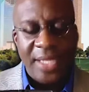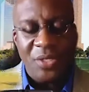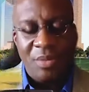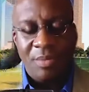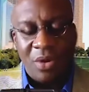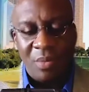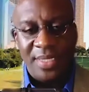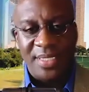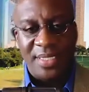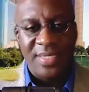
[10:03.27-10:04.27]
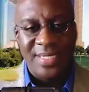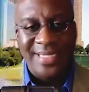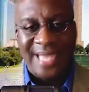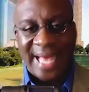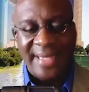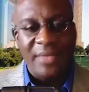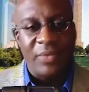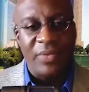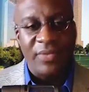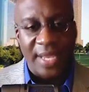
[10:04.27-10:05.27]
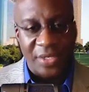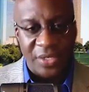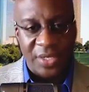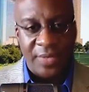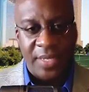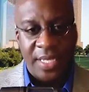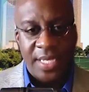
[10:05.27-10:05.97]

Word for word: in moments of silent reflection